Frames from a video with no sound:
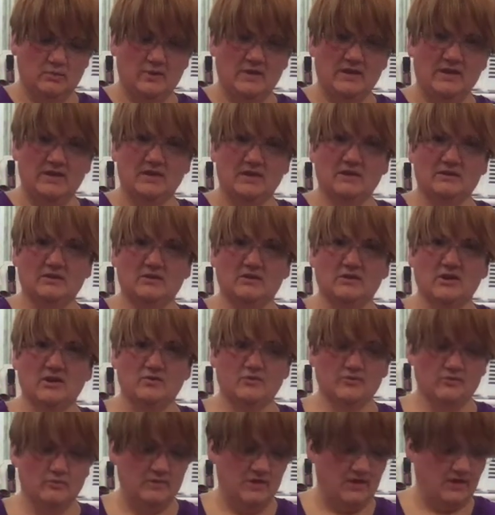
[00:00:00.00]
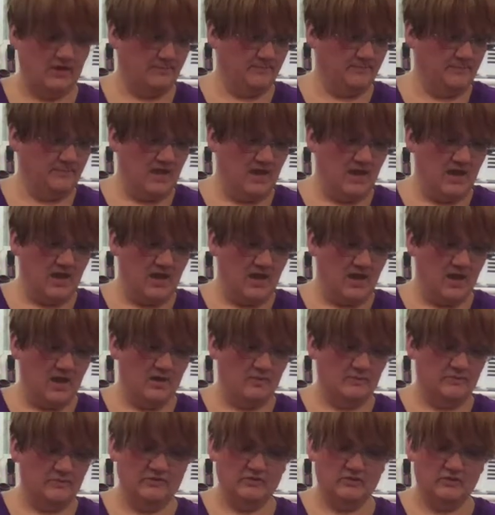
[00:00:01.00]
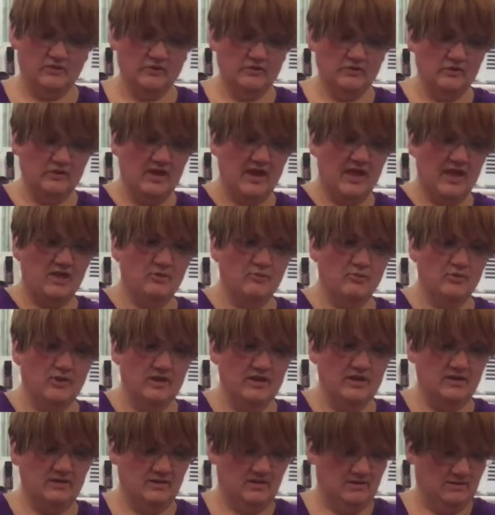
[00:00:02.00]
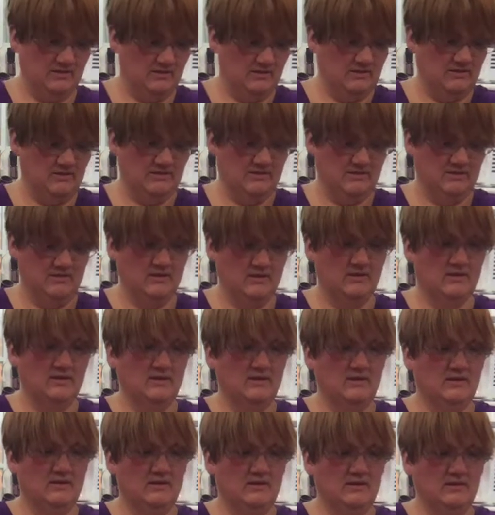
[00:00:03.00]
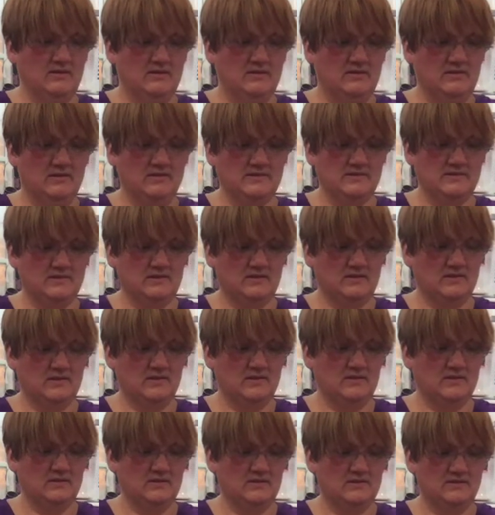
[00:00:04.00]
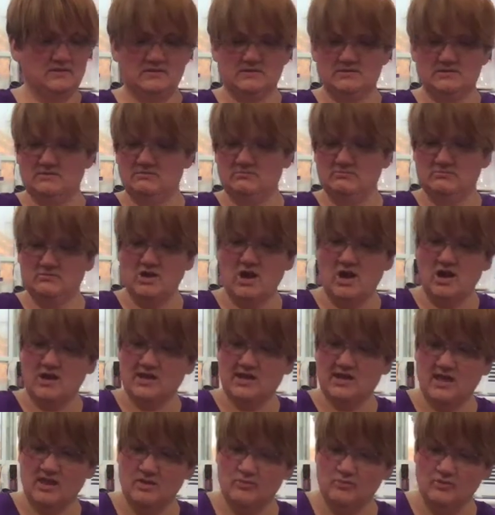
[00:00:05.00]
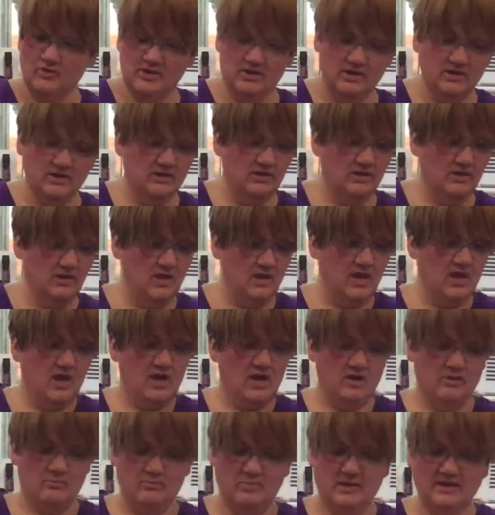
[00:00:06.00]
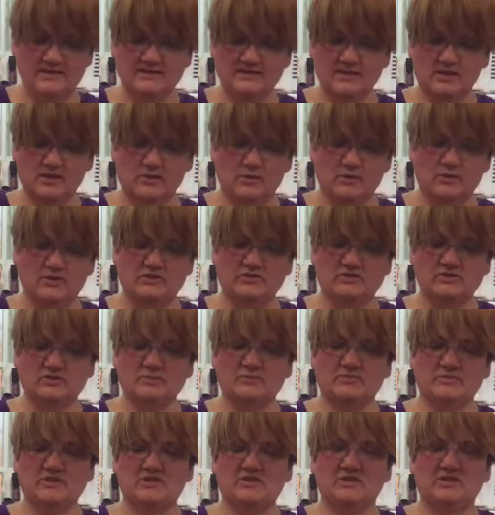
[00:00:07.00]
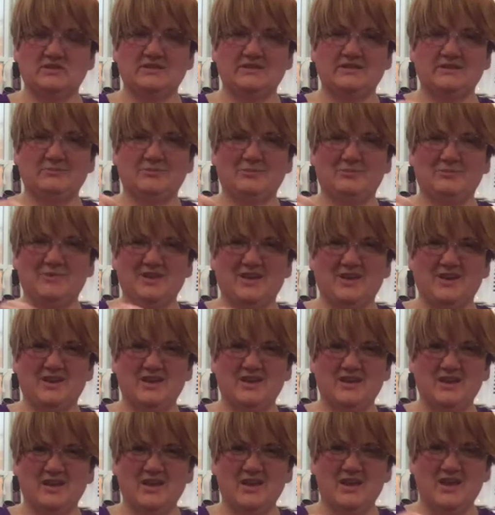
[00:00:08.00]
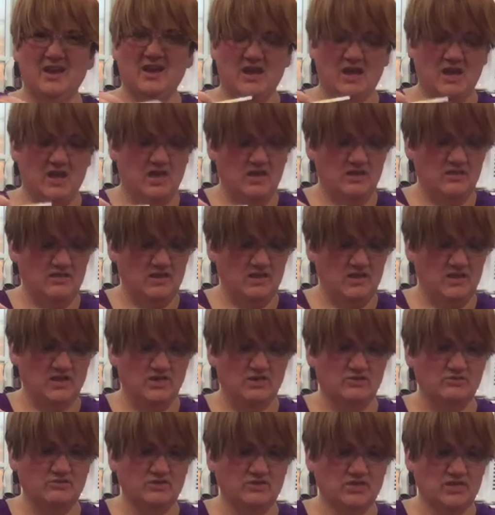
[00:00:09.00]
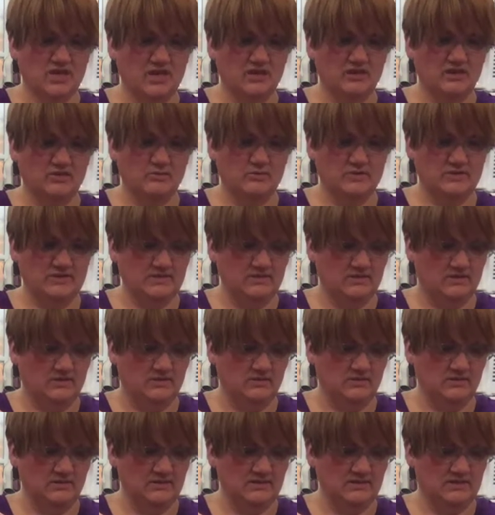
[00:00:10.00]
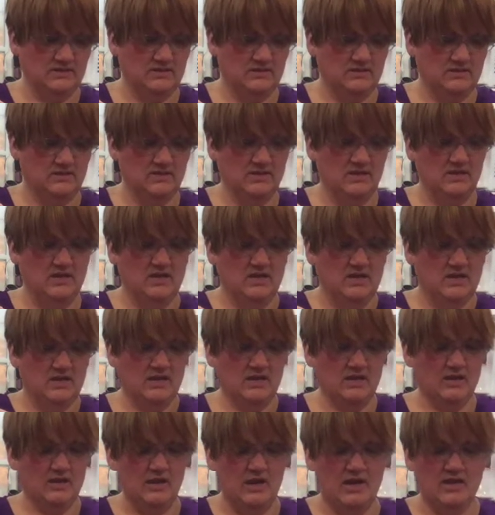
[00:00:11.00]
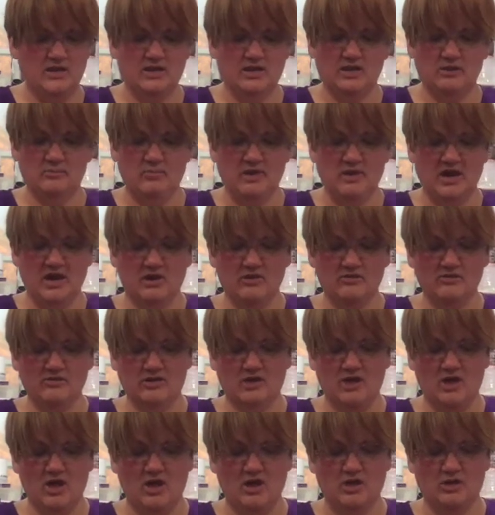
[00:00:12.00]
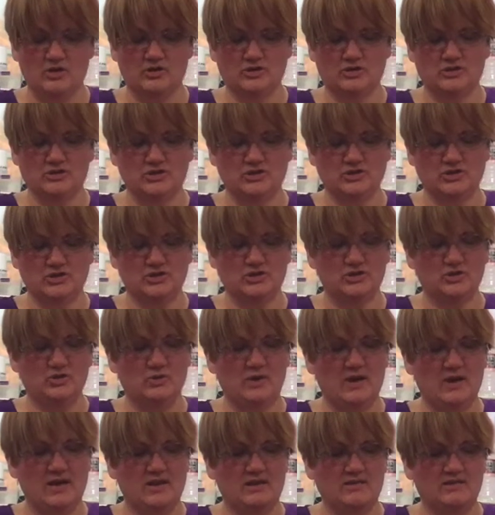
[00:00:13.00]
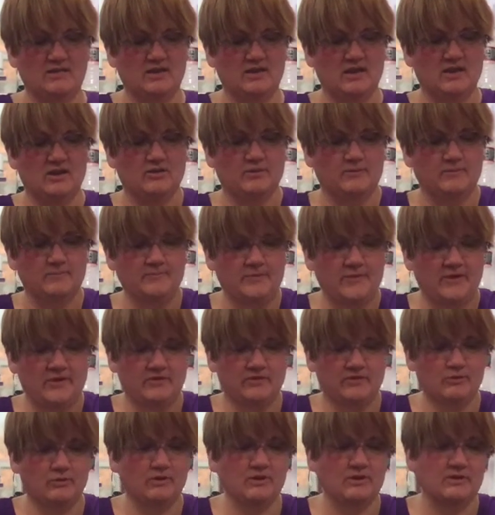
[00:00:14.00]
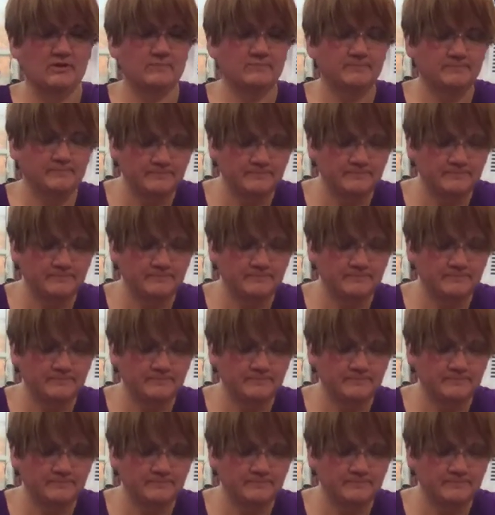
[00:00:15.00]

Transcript: can go from there. So those are calibrated. This is not calibrated. Basically, with the strips is you dip them in, and then you check the results, and you compare the color to anything here. So we're gonna,